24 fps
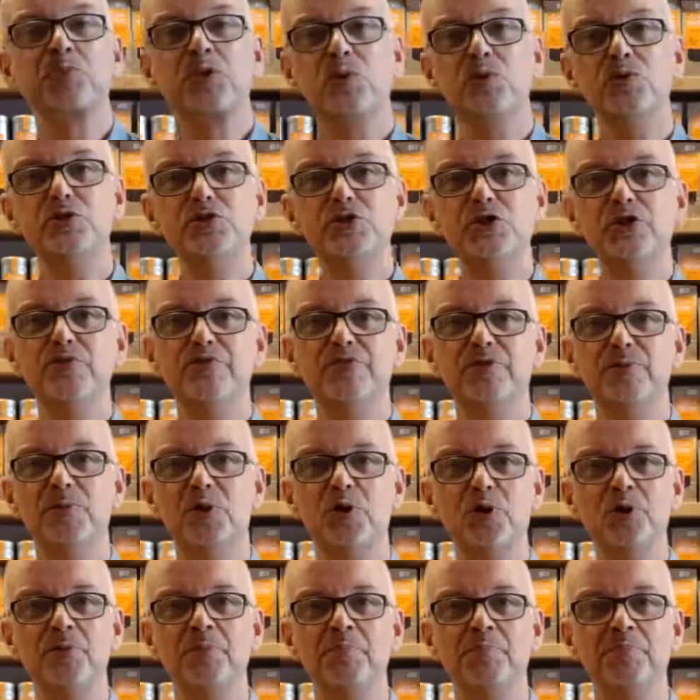we serve them
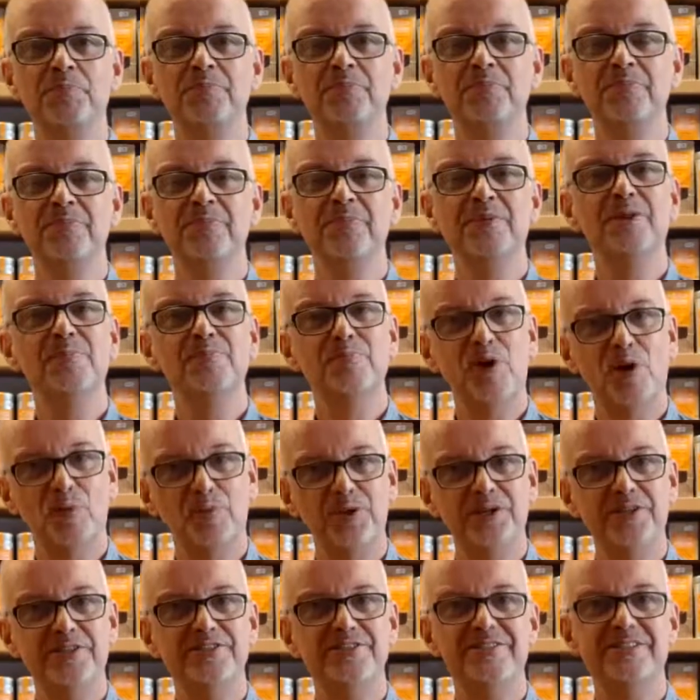all. Pop
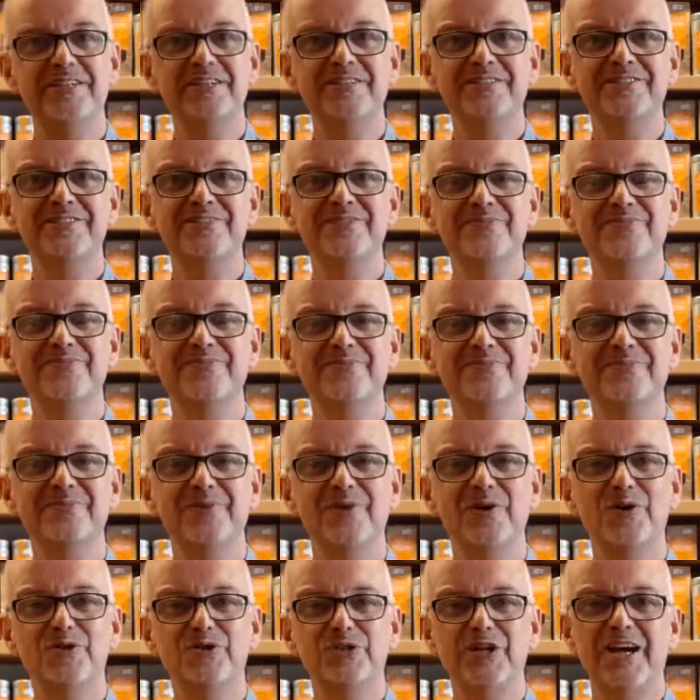in and see us,
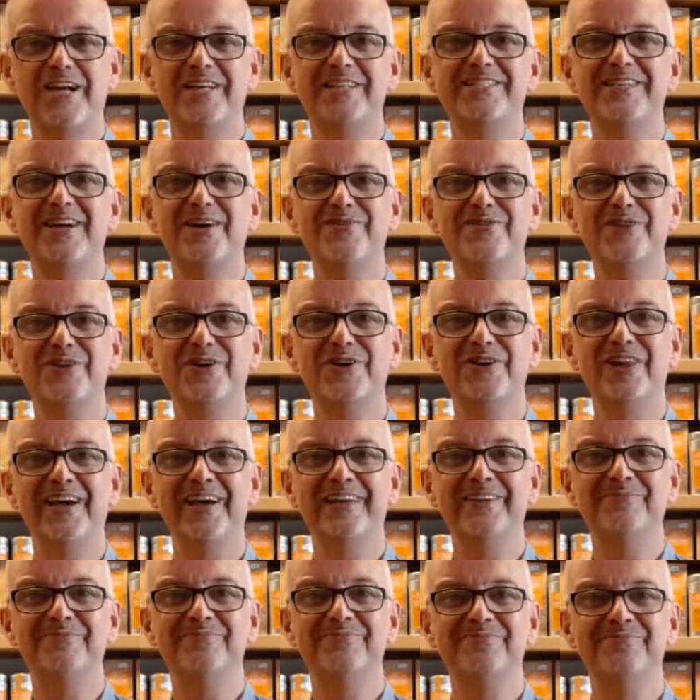or check us out
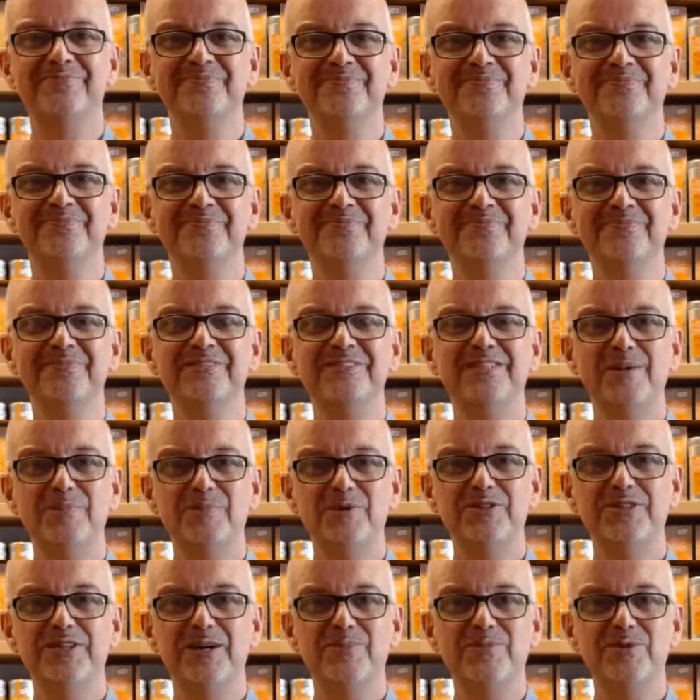online.
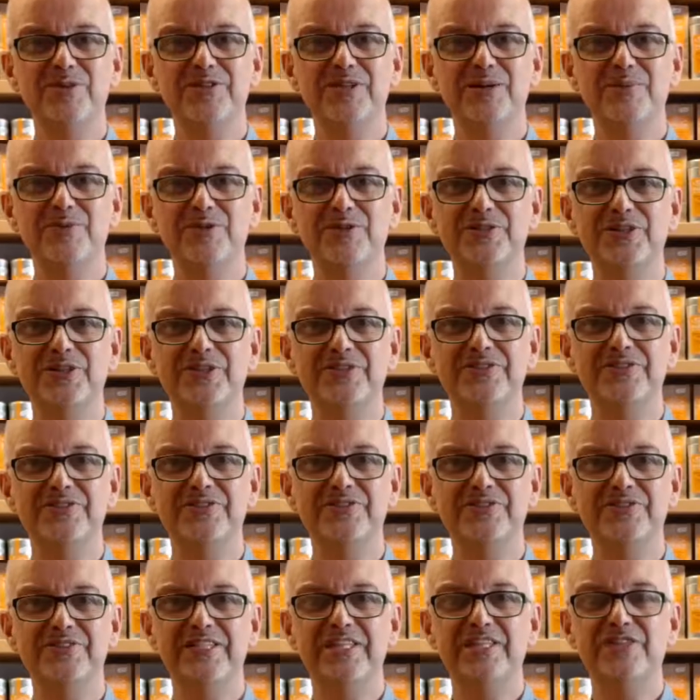
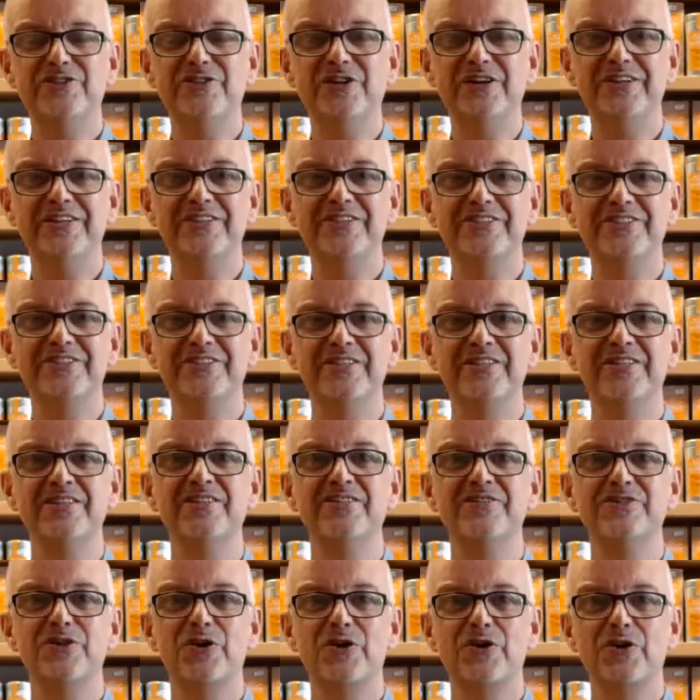
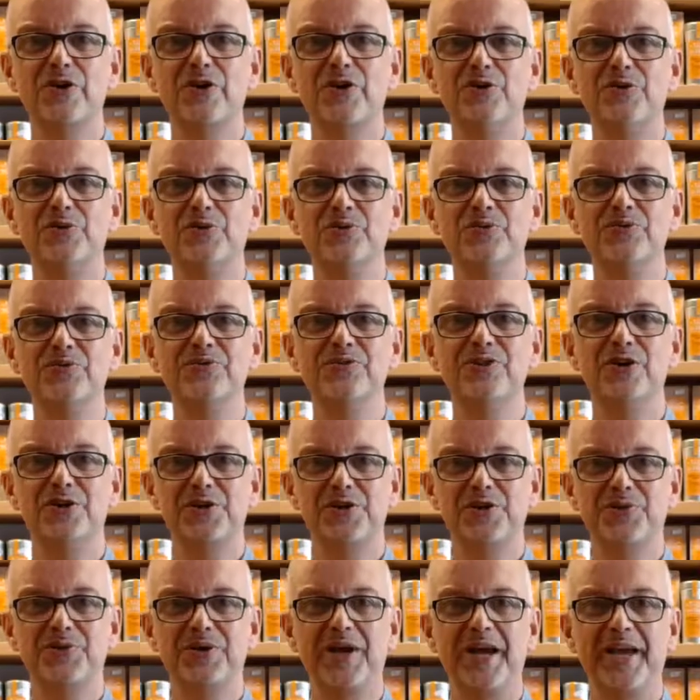
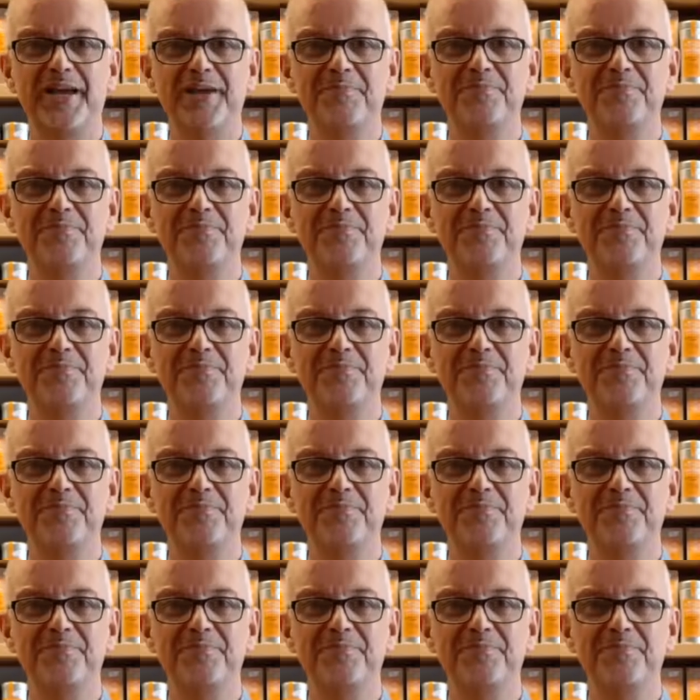www.teatraders.co.uk.